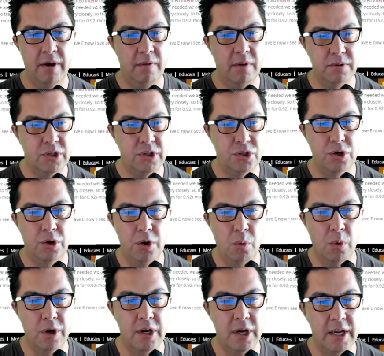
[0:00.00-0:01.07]
I'll just show you
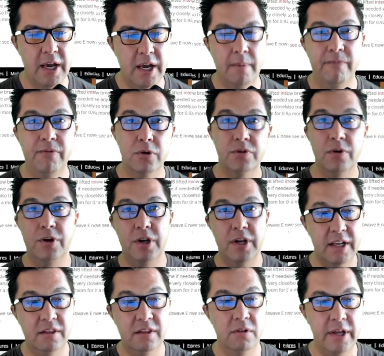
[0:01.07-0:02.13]
where you can get them. First of all, you can
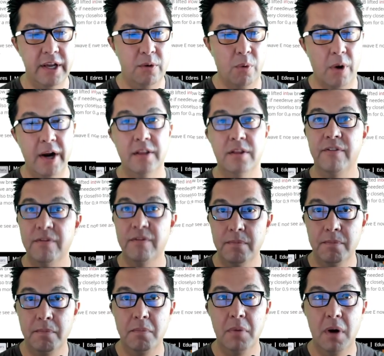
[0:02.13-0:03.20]
get the link right at the
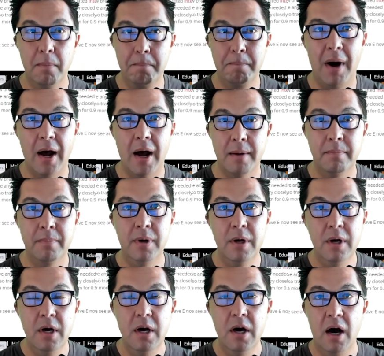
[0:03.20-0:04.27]
bottom
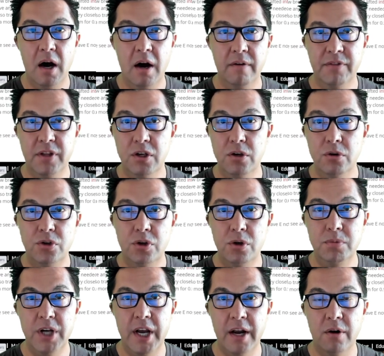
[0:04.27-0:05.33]
of the
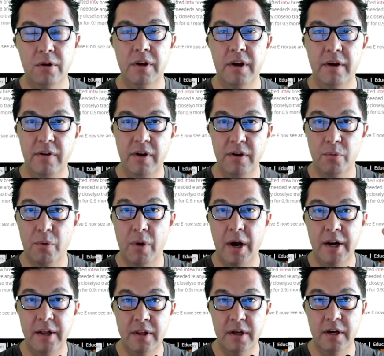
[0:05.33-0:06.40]
YouTube channel,
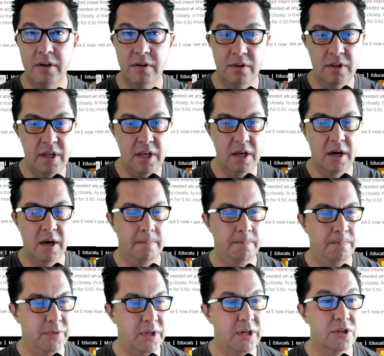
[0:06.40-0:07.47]
right in
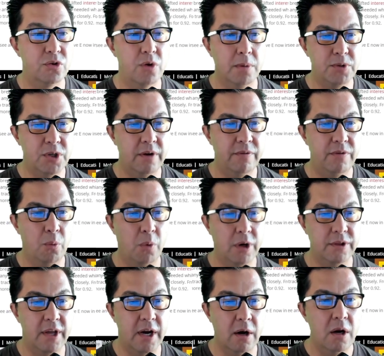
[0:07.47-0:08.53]
the description if you
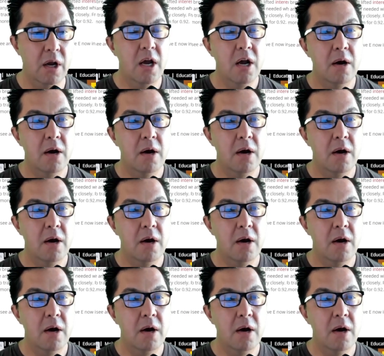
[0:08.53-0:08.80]
want there.